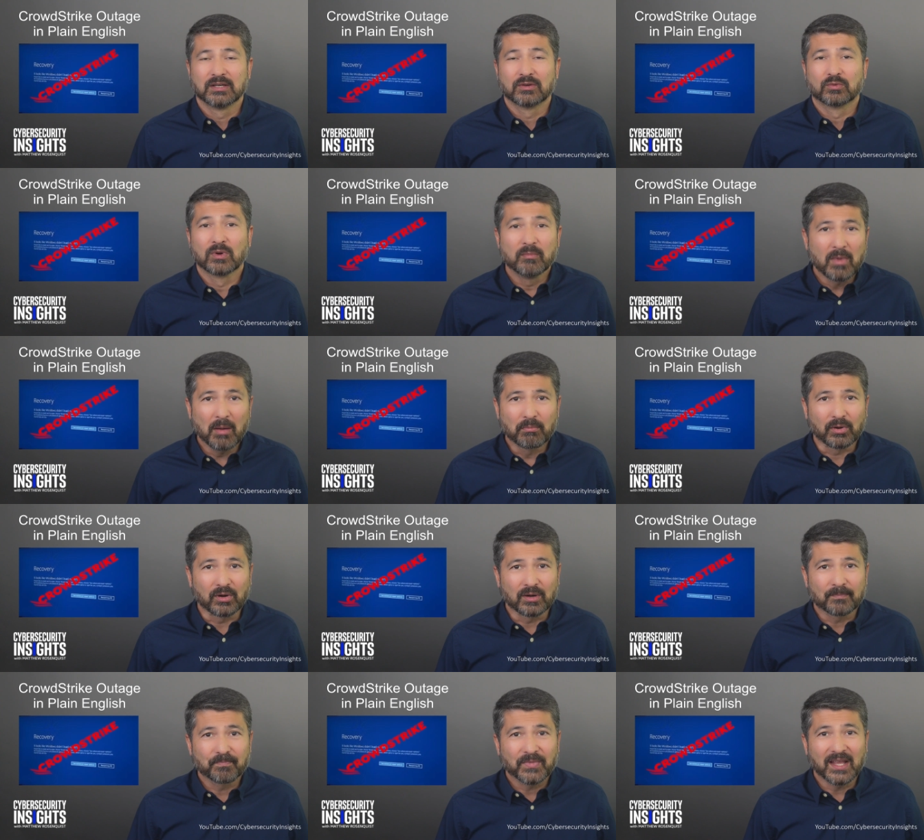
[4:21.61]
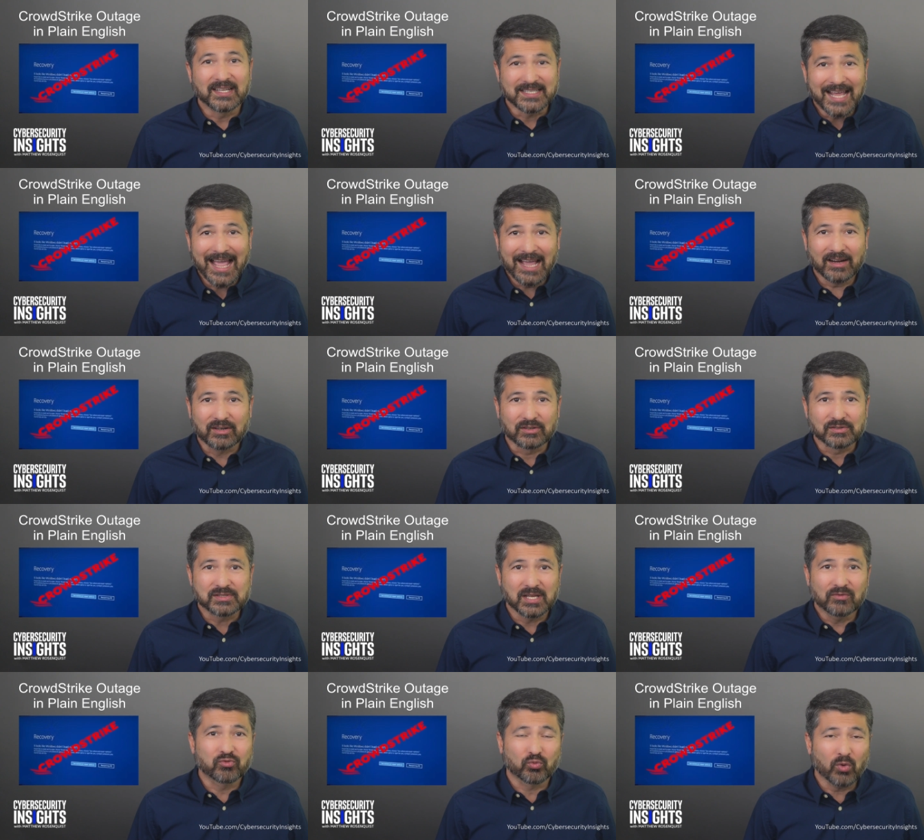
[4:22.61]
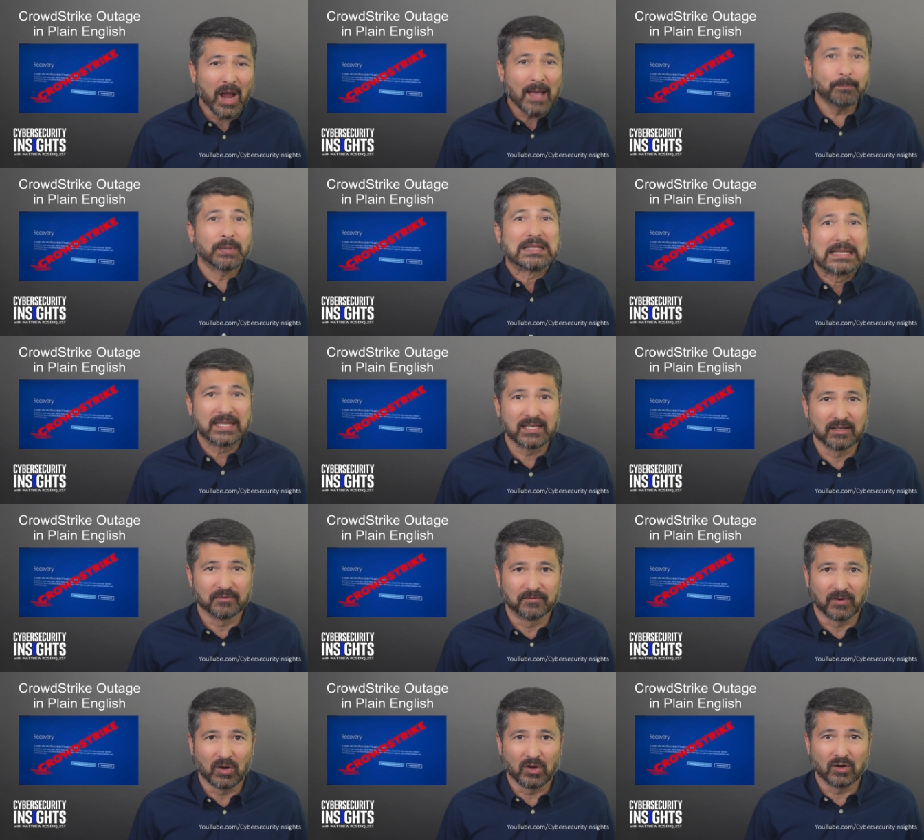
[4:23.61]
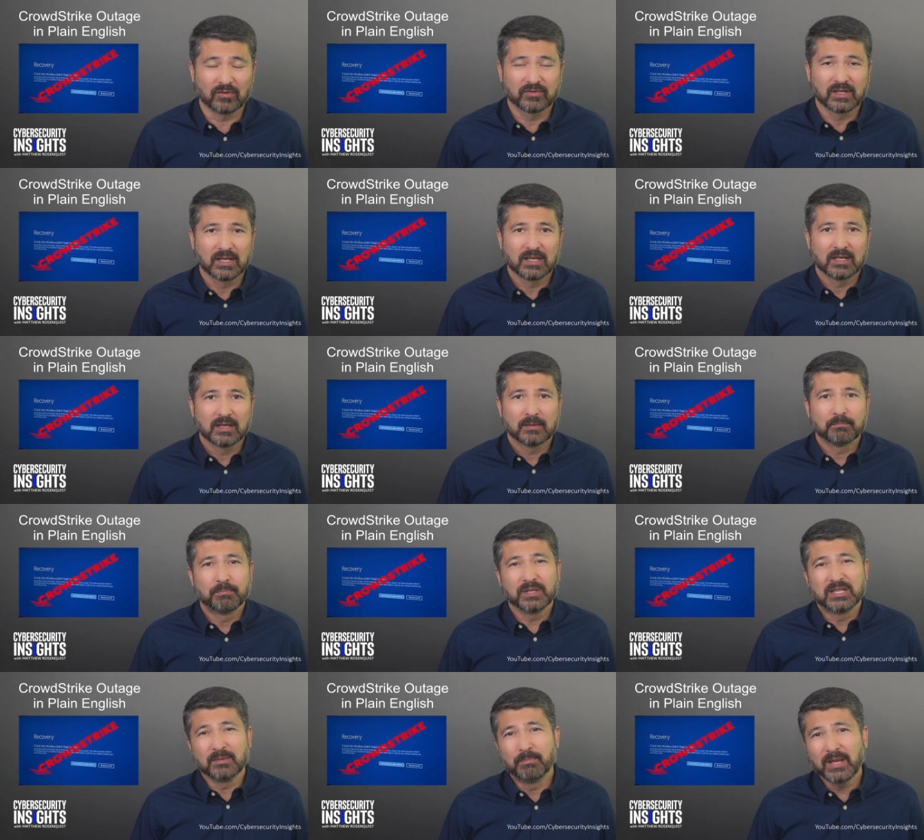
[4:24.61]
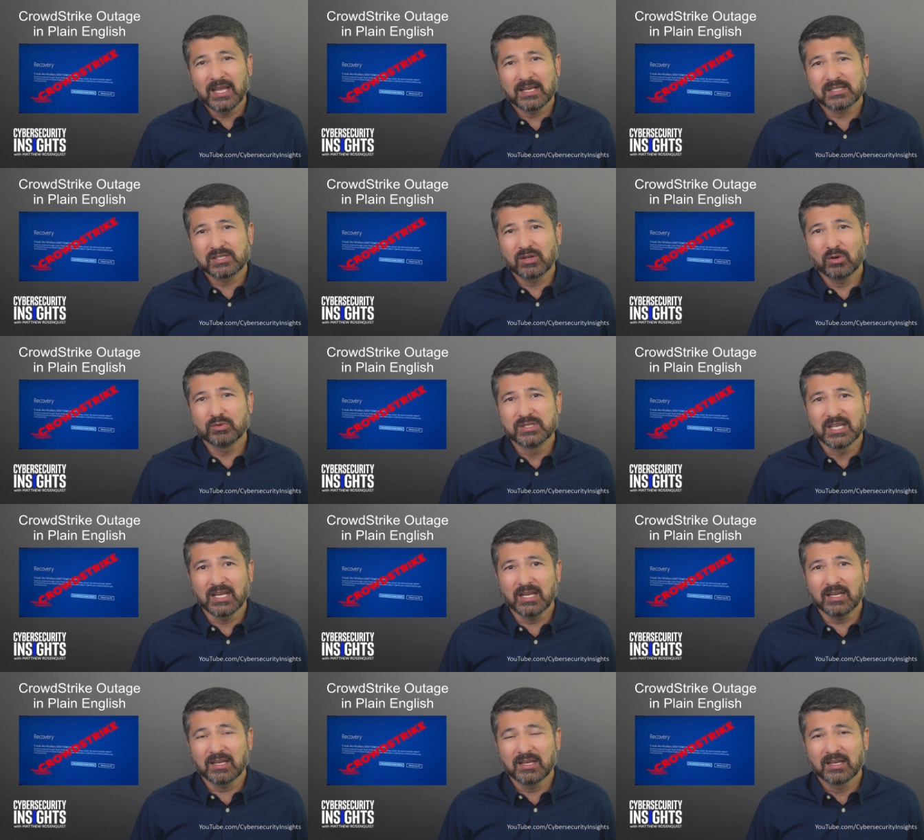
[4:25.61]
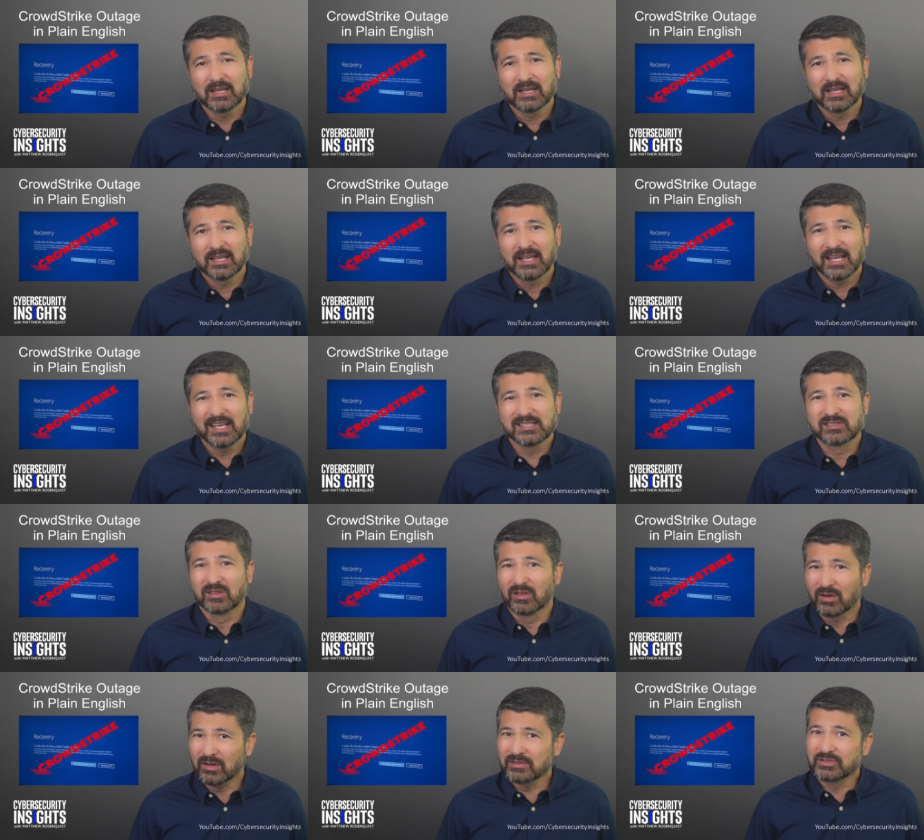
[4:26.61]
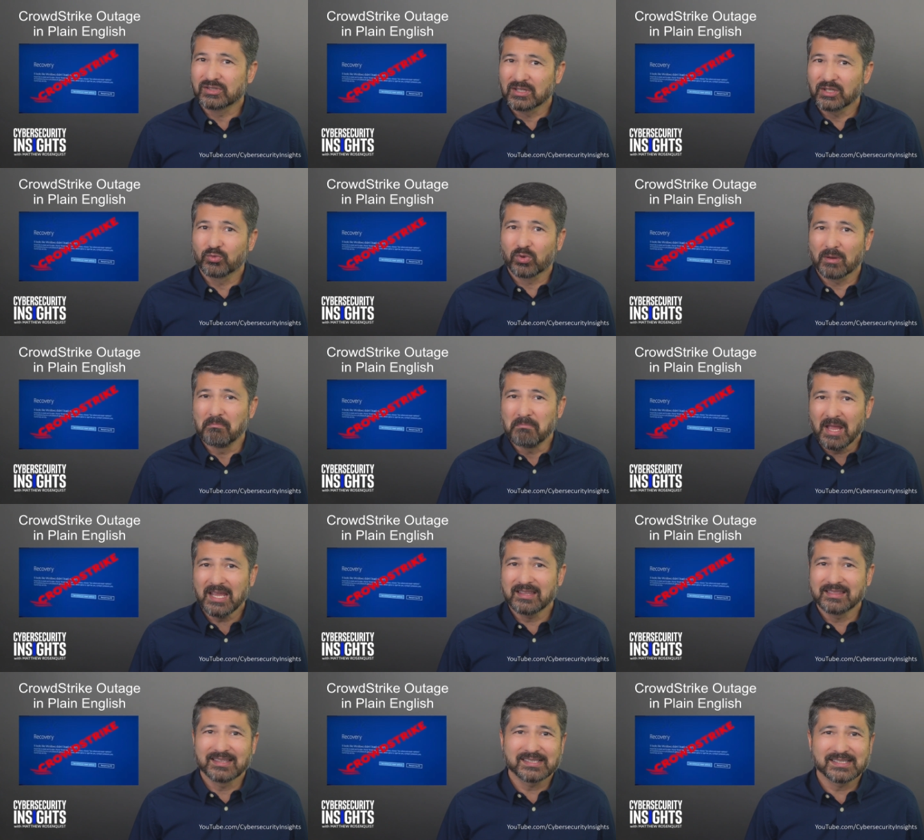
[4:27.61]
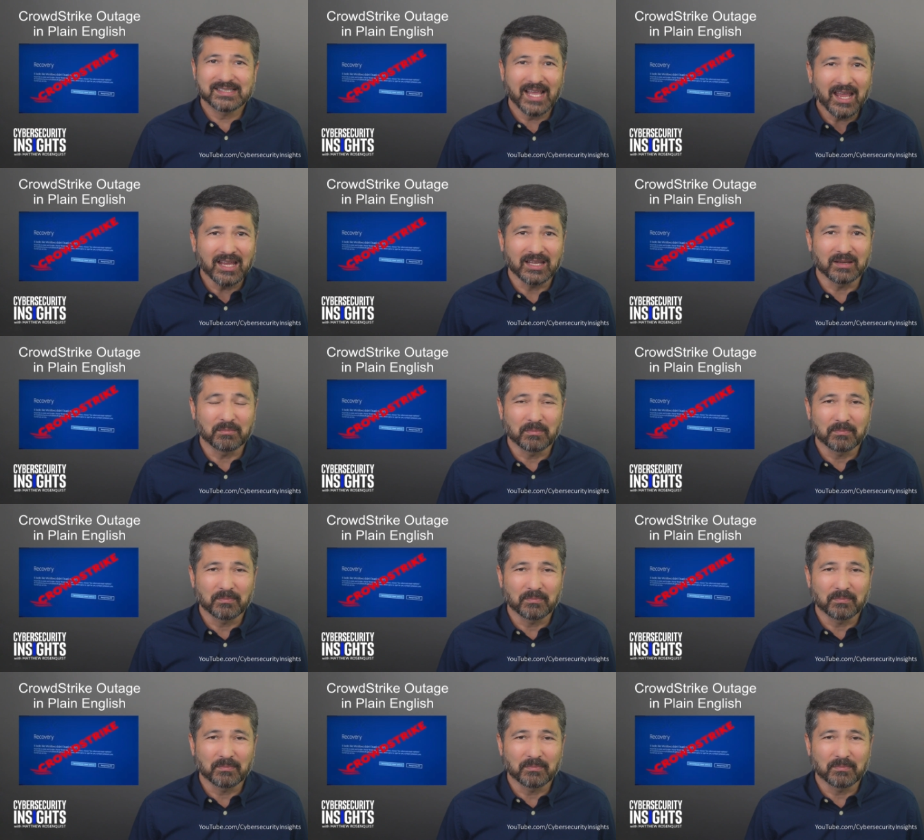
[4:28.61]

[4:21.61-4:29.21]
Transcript: Remember, attackers have rapidly evolved, but the B S O D has largely remained the same.